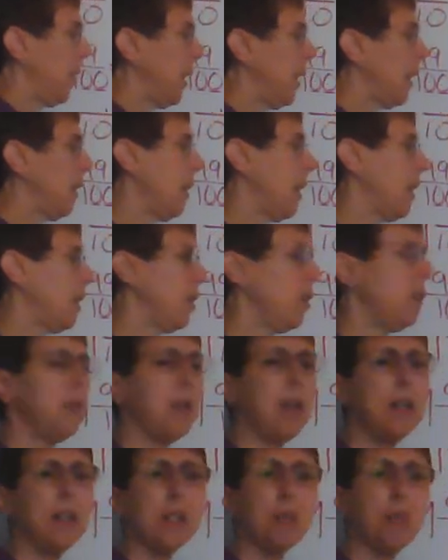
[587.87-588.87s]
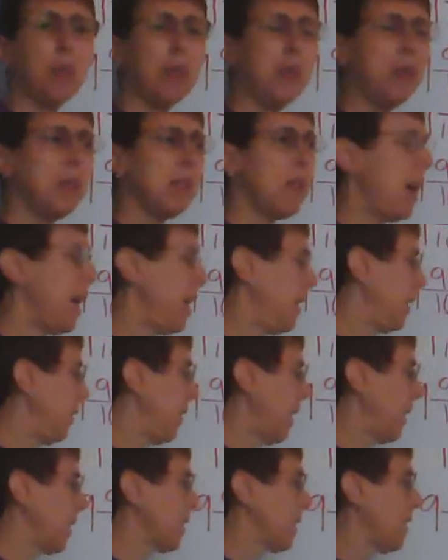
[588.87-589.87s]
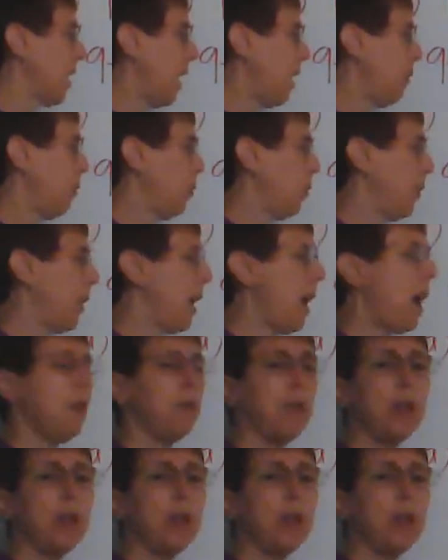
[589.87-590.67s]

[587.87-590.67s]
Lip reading: here and you'd end up with 10, and that's not what we have.